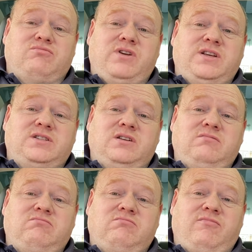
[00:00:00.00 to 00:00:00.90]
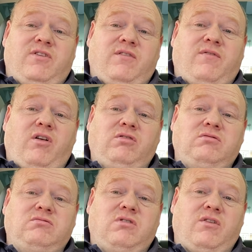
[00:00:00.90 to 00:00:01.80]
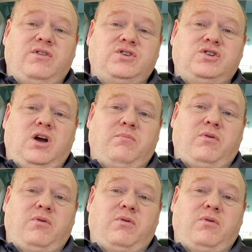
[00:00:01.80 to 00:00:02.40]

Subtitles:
reason for the fault on this job,